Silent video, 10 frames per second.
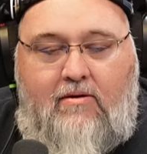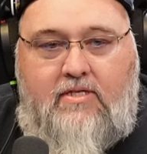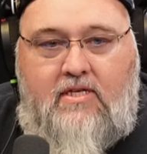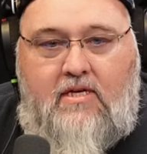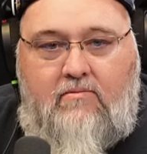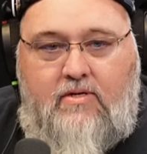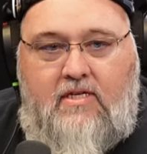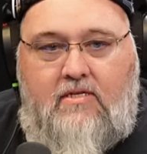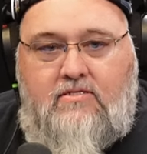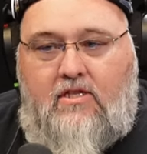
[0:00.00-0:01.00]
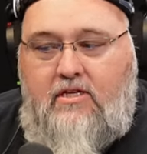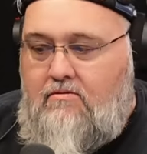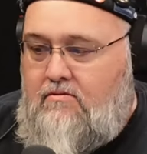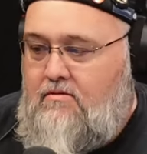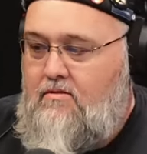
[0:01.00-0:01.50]
with the with a salute?
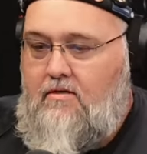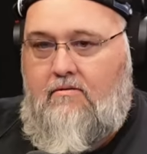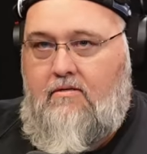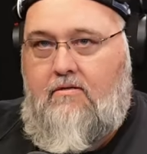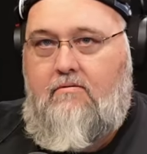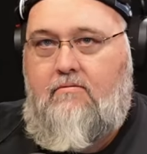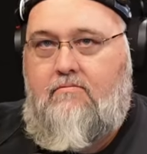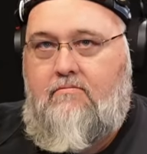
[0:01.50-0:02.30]
You know, the, Yeah.